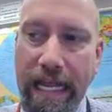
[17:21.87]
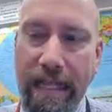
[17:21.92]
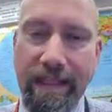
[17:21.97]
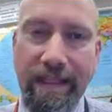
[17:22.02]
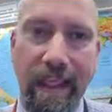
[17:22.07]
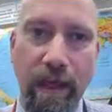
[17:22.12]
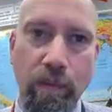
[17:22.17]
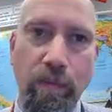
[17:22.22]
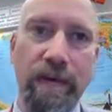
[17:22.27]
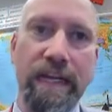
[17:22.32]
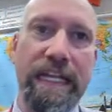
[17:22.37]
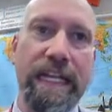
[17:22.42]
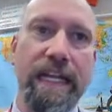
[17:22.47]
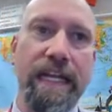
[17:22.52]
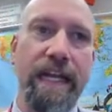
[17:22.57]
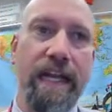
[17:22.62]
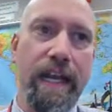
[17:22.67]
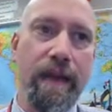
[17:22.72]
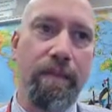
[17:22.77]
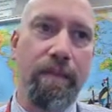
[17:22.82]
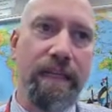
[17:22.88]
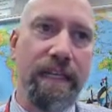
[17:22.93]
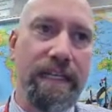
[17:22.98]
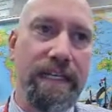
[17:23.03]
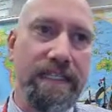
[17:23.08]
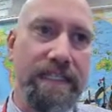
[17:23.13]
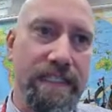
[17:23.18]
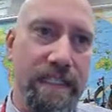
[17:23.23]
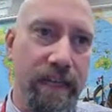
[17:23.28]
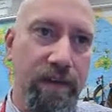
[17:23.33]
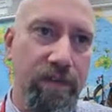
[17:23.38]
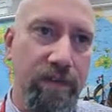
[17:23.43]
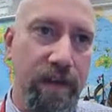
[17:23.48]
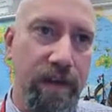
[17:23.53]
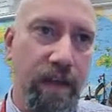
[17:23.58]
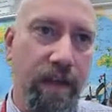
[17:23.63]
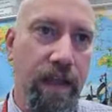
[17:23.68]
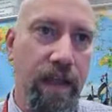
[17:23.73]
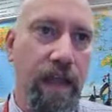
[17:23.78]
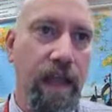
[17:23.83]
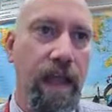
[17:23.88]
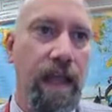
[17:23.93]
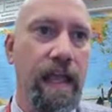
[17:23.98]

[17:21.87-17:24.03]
8 that were needed in MLA 7.